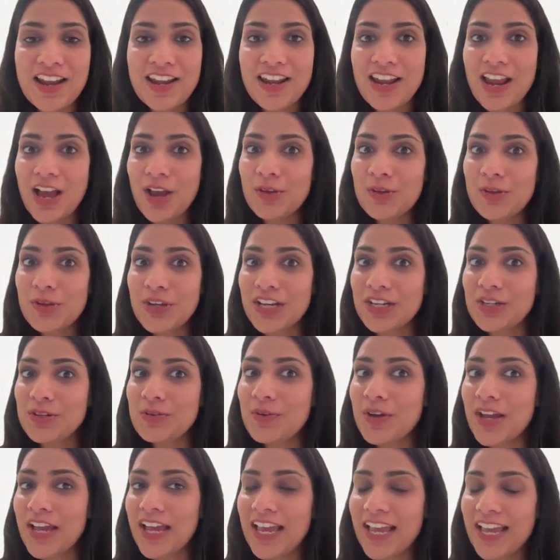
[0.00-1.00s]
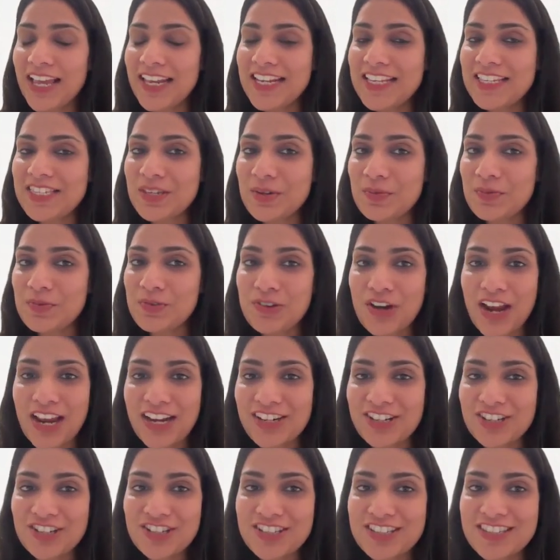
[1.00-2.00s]
Now you can do any
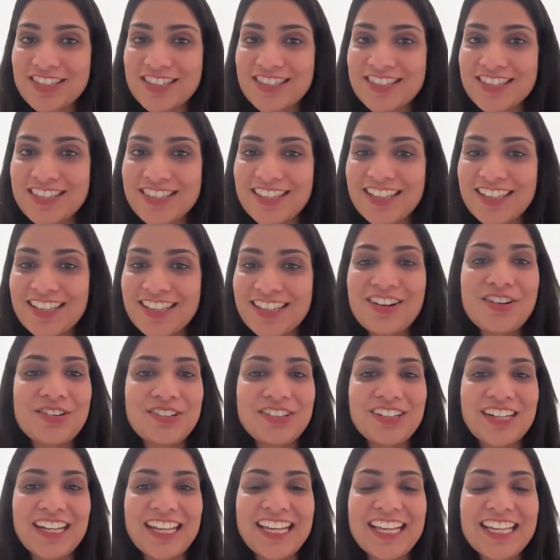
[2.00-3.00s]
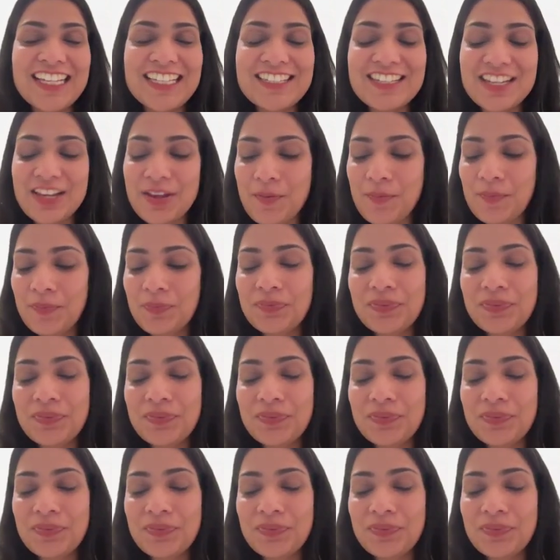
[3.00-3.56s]
subtractions, right?